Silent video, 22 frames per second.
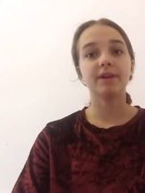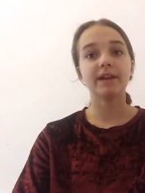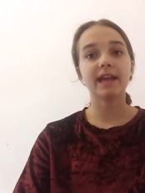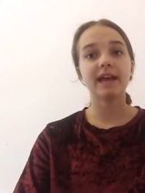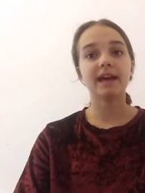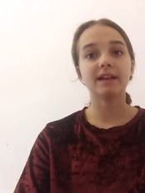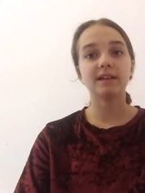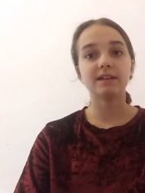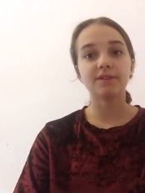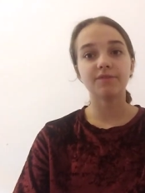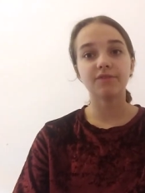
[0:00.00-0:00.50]

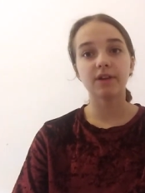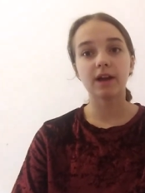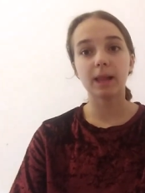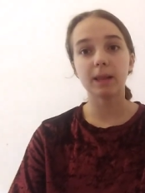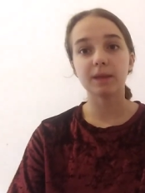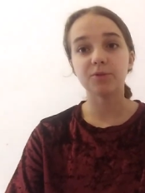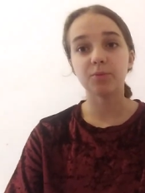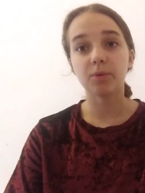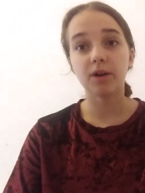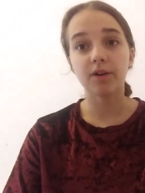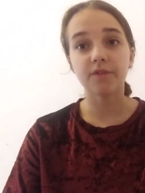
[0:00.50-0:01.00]
again, different
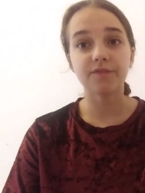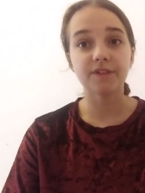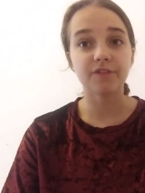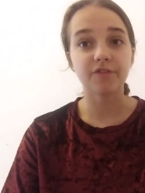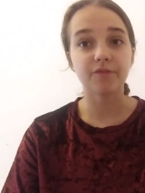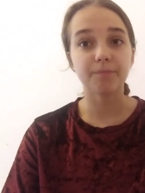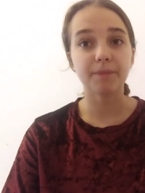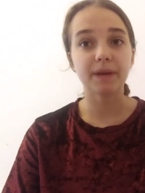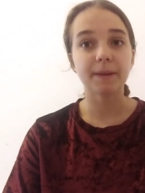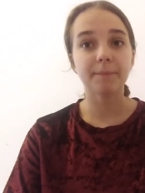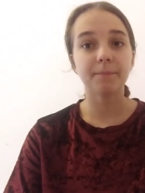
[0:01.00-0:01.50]
colours work for
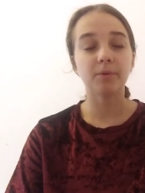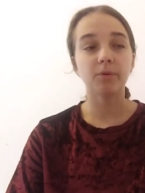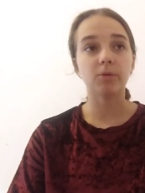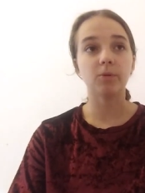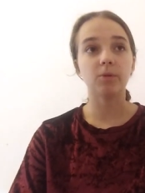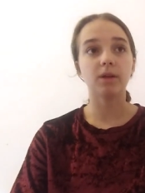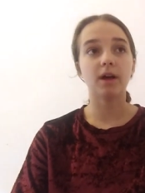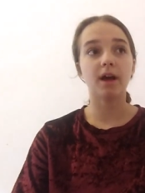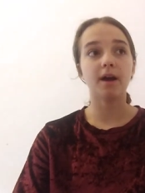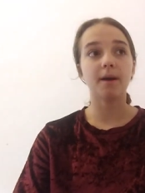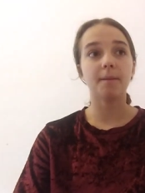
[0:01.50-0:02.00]
different
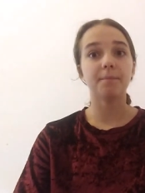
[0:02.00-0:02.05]
people.